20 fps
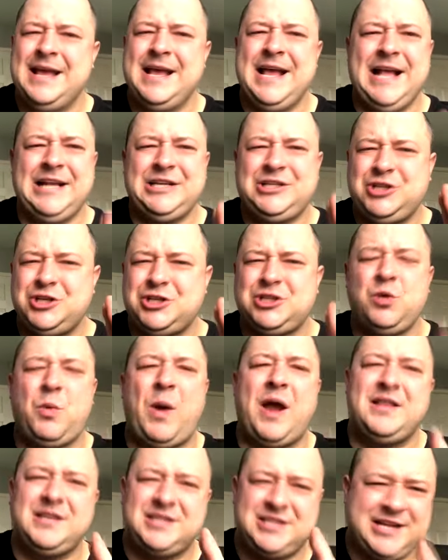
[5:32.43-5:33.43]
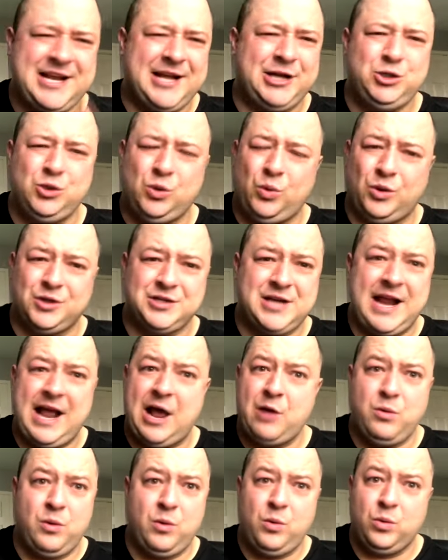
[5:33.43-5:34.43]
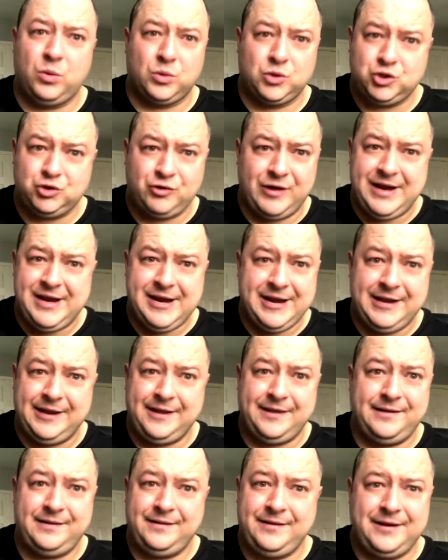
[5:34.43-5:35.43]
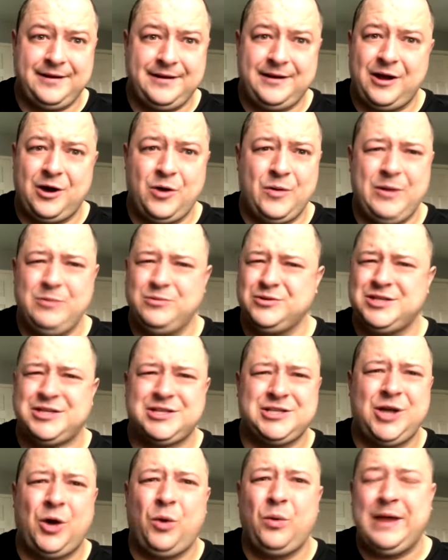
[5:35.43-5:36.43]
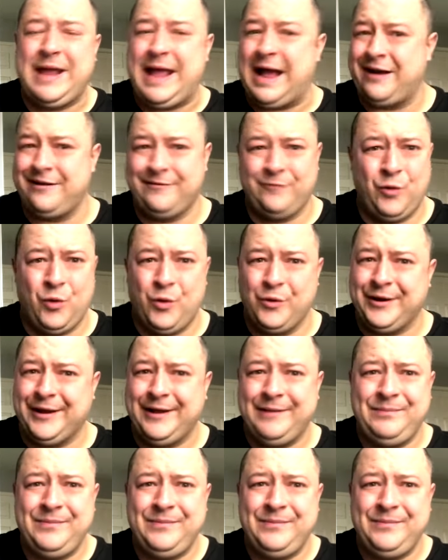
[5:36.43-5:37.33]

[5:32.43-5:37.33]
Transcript: It's just the way the schedule was and how we were all treated. You know, it was just totally out of order.